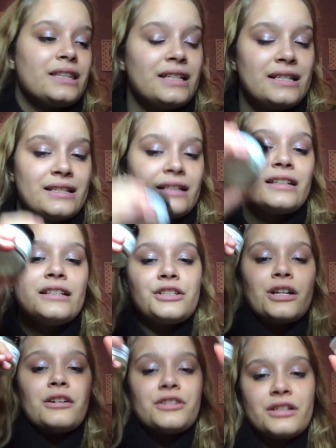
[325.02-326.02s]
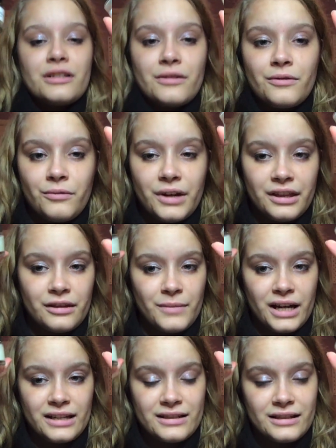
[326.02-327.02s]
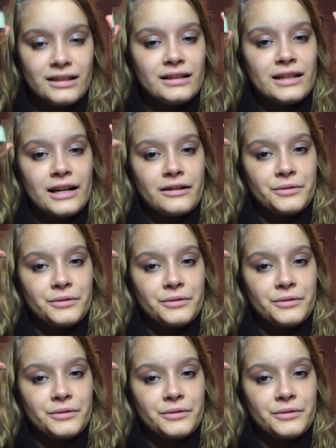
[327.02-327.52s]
these in conjunction with my skincare